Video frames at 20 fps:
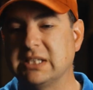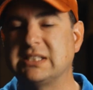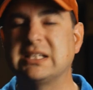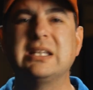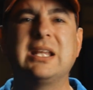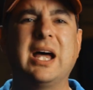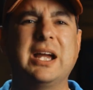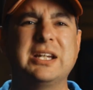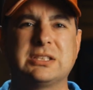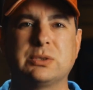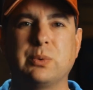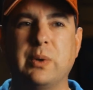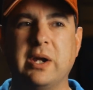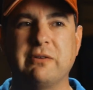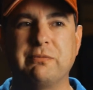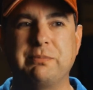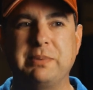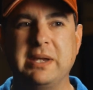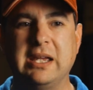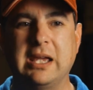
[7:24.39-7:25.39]
It's a nice
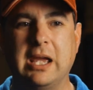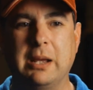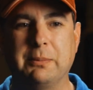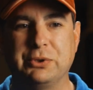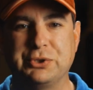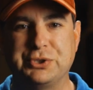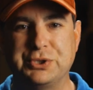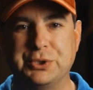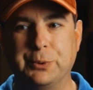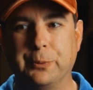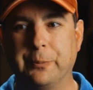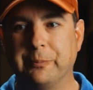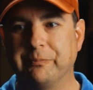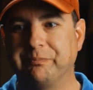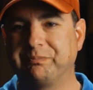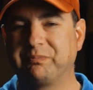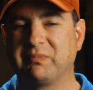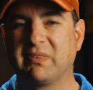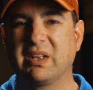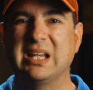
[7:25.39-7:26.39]
way of being able to
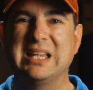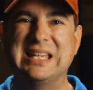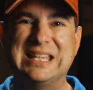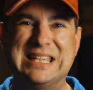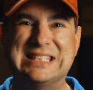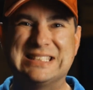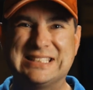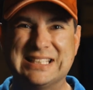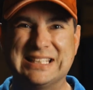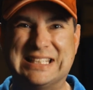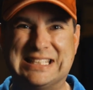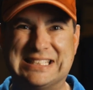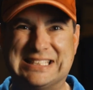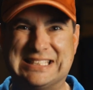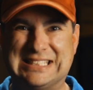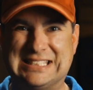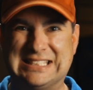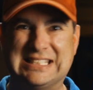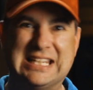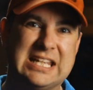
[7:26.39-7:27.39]
easily
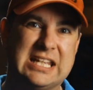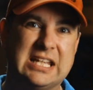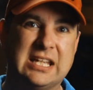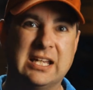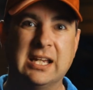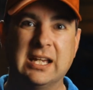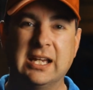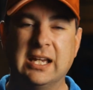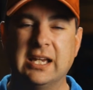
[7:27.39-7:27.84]
see